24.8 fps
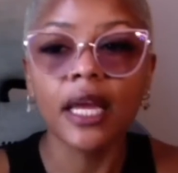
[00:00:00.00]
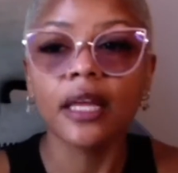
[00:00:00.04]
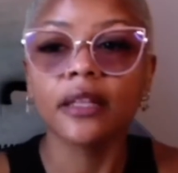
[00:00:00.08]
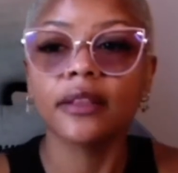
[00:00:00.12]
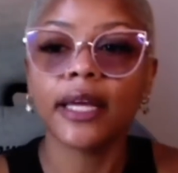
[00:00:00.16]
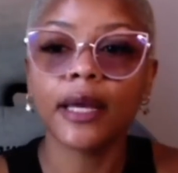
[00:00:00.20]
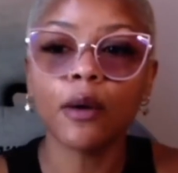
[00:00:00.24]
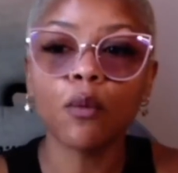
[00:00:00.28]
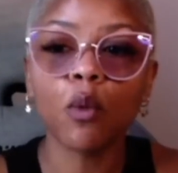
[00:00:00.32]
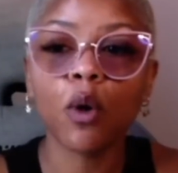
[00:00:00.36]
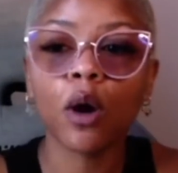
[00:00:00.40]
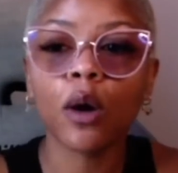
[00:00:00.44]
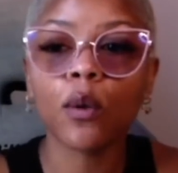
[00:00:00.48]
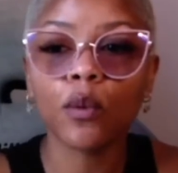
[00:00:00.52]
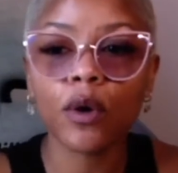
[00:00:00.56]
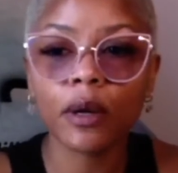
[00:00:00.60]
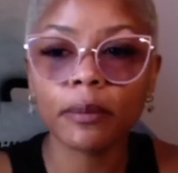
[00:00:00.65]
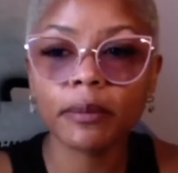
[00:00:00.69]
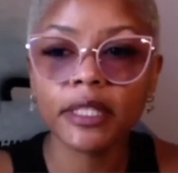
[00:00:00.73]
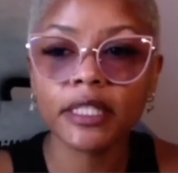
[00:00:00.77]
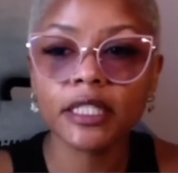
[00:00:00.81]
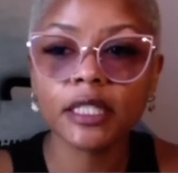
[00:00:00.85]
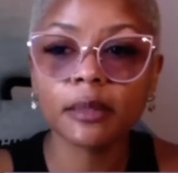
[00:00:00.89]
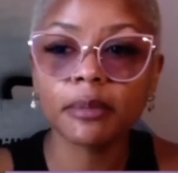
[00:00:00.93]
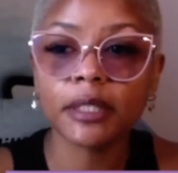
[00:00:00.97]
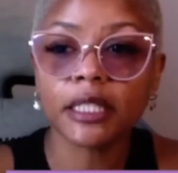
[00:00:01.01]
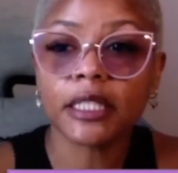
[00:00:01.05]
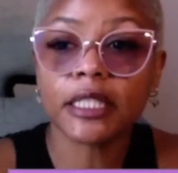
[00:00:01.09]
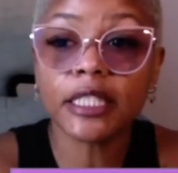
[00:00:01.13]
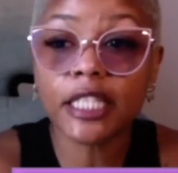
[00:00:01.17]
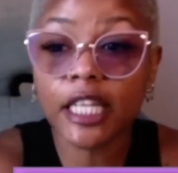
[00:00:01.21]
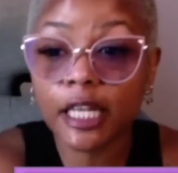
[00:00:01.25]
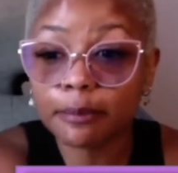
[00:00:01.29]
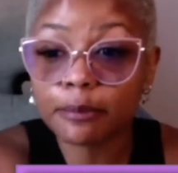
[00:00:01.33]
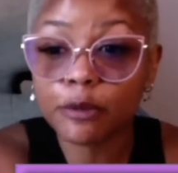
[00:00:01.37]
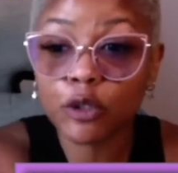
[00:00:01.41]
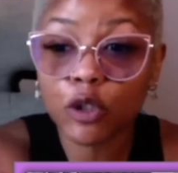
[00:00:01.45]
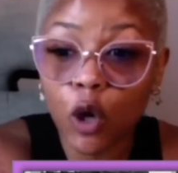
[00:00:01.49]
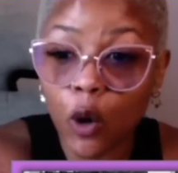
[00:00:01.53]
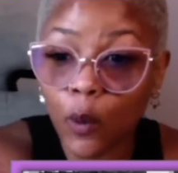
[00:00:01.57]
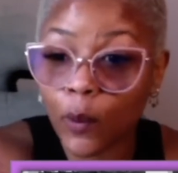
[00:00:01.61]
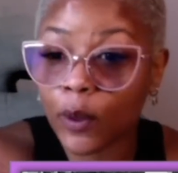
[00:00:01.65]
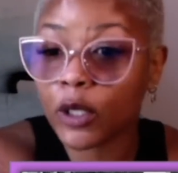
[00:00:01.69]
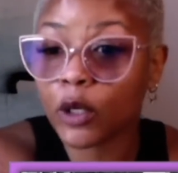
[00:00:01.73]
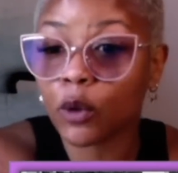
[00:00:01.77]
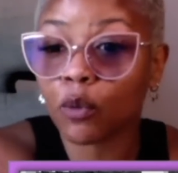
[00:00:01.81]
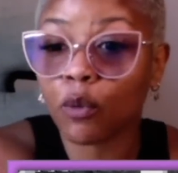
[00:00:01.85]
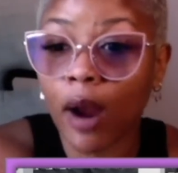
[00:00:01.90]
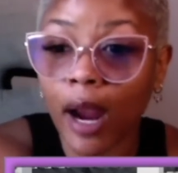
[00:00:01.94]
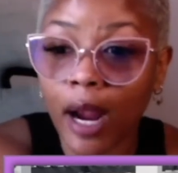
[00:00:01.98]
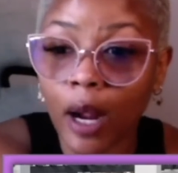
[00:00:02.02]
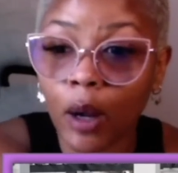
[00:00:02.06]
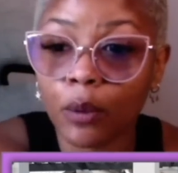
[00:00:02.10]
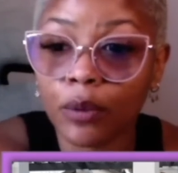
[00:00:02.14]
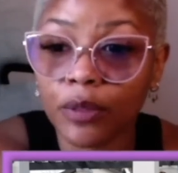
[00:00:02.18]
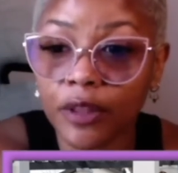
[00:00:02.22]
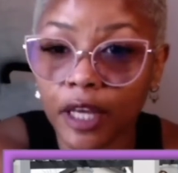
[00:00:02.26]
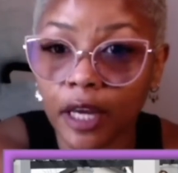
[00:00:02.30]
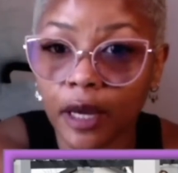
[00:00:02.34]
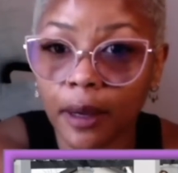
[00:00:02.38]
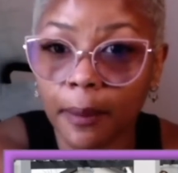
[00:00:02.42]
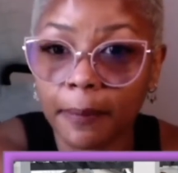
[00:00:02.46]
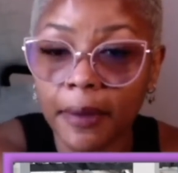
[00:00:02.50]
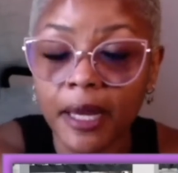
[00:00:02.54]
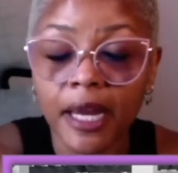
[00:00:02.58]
They want women to be tiptoeing around them